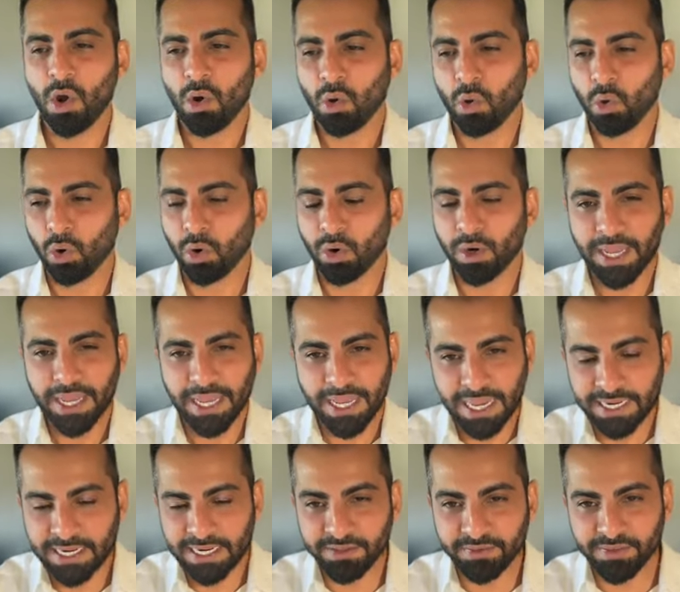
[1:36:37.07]
or
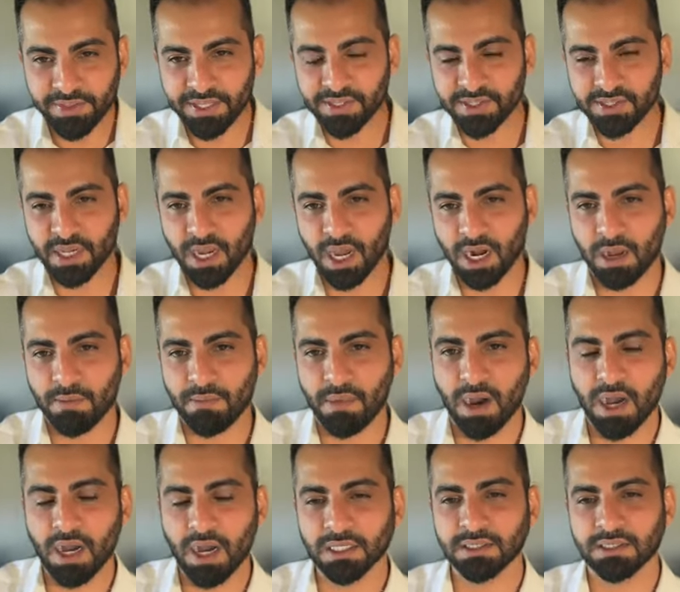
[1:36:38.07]
any of these
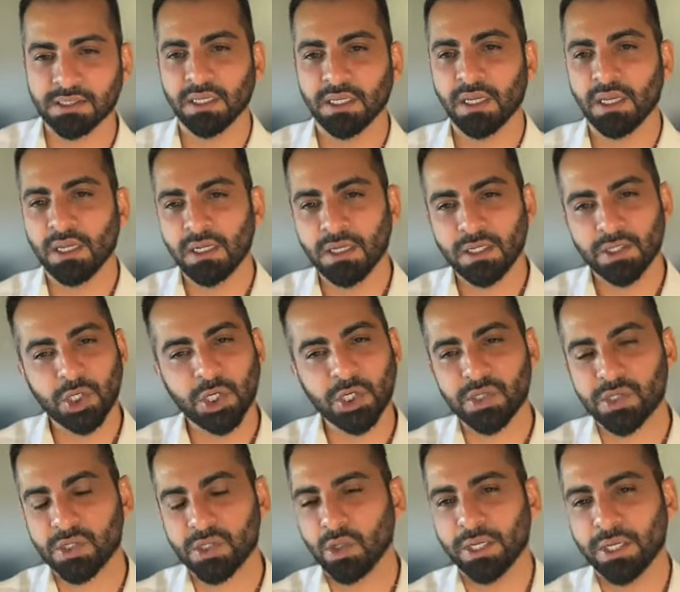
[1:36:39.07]
karamat,
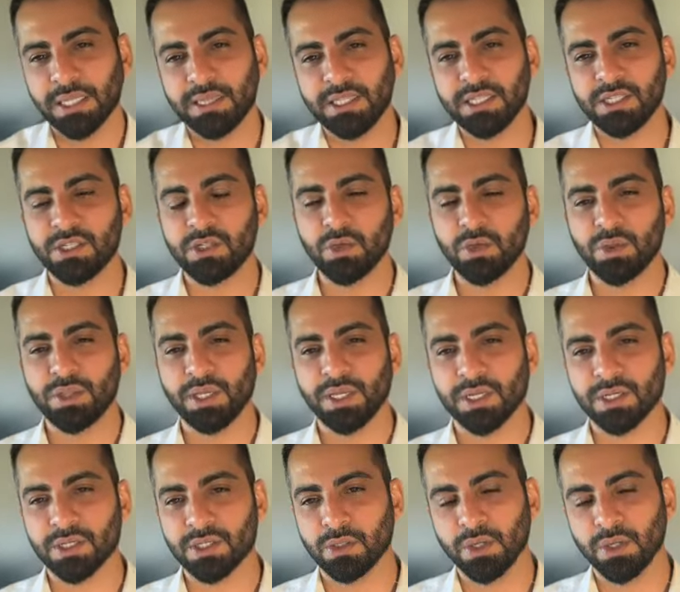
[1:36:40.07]
just look at these two things.